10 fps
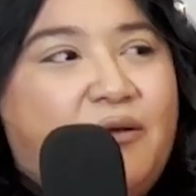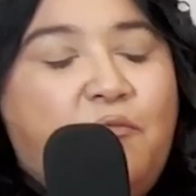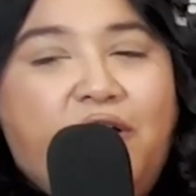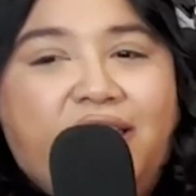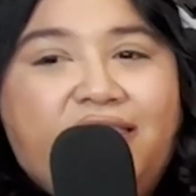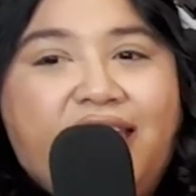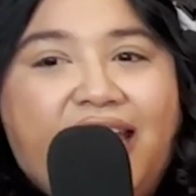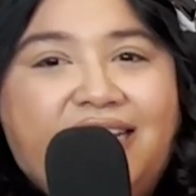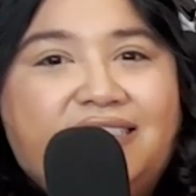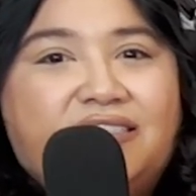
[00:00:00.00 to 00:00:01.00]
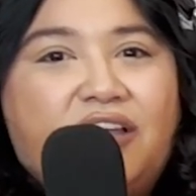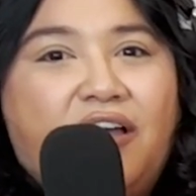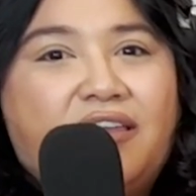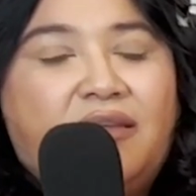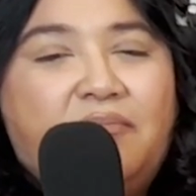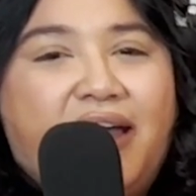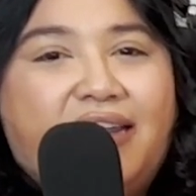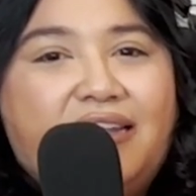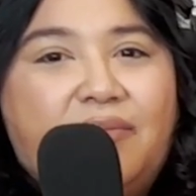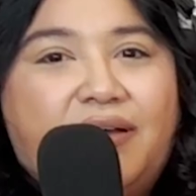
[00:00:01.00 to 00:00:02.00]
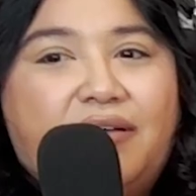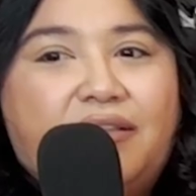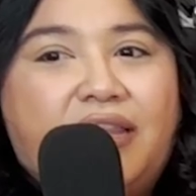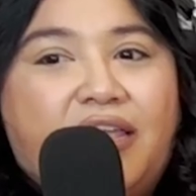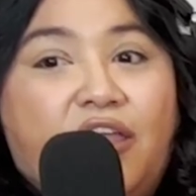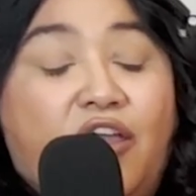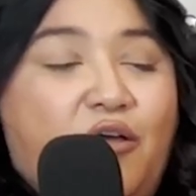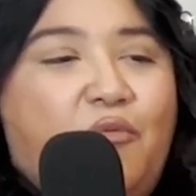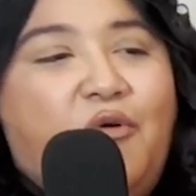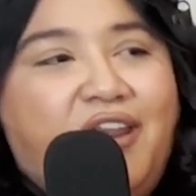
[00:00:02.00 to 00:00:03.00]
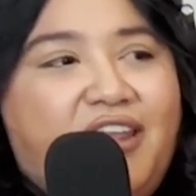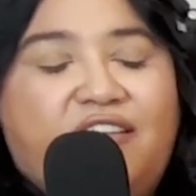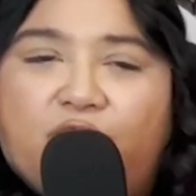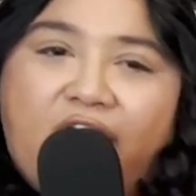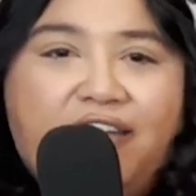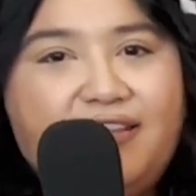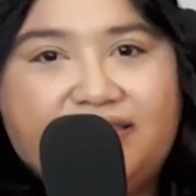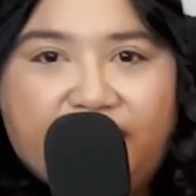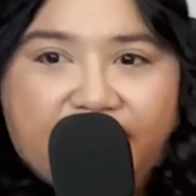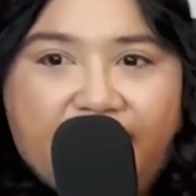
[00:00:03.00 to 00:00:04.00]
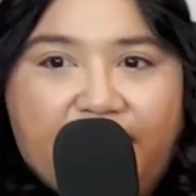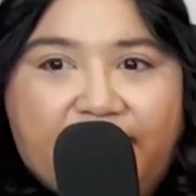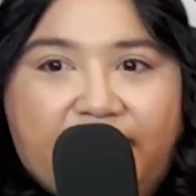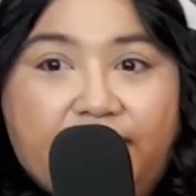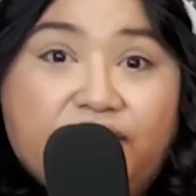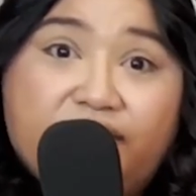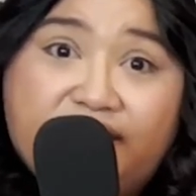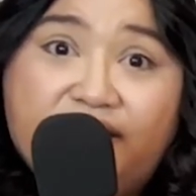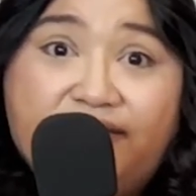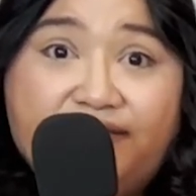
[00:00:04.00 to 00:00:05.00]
someone that is talking badly about, like, why are they still talking about them? Do they still have